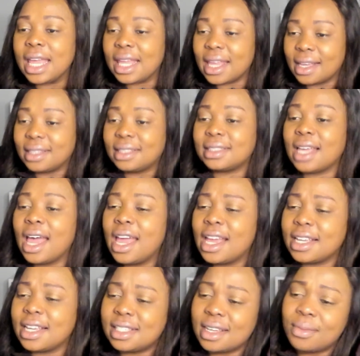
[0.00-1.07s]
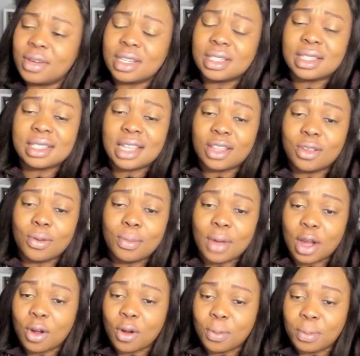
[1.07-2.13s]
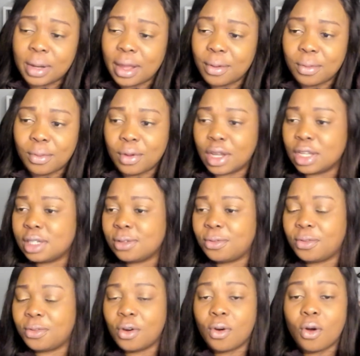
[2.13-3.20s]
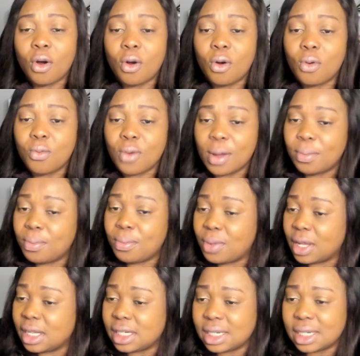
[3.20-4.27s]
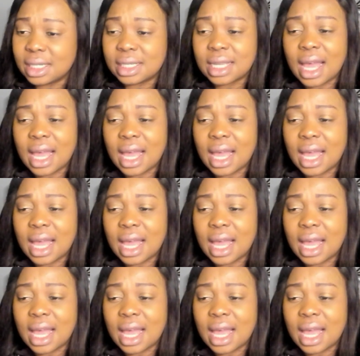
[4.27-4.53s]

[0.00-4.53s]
Yes, HTML is the standard markup language for all web pages,